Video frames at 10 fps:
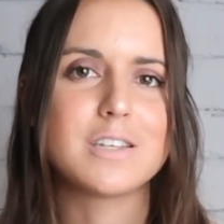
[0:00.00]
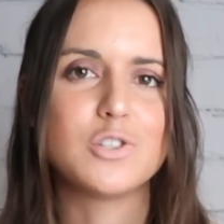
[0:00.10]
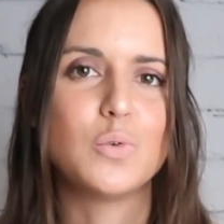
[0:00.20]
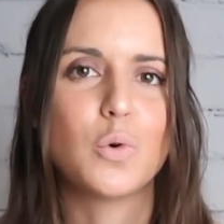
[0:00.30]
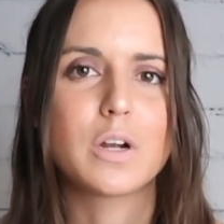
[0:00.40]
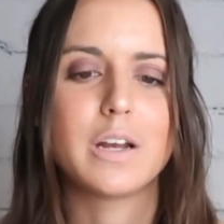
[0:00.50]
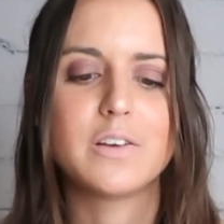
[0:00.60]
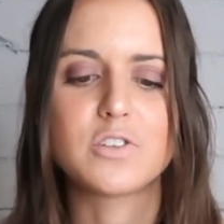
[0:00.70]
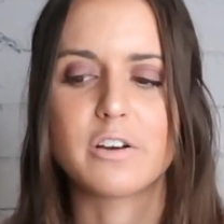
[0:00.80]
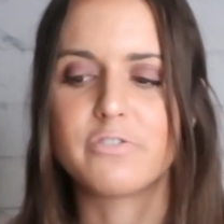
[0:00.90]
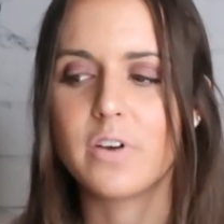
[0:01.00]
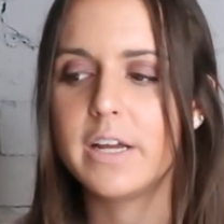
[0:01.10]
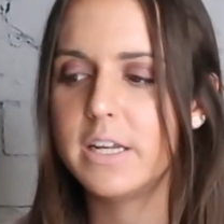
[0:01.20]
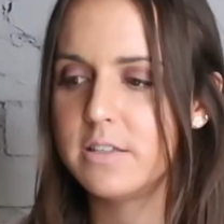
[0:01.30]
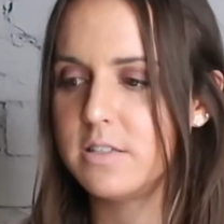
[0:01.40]
and to organize our
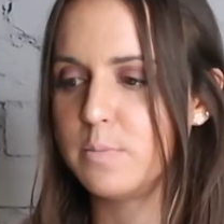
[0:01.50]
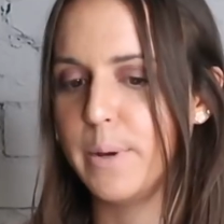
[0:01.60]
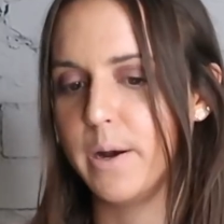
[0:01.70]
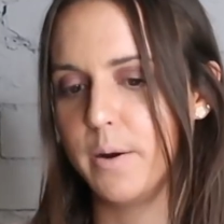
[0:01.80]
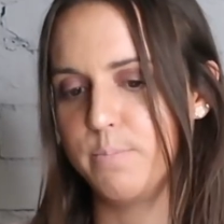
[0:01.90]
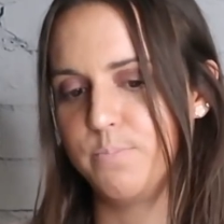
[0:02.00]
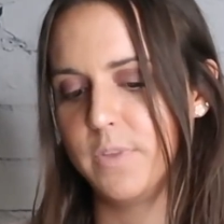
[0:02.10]
finances better.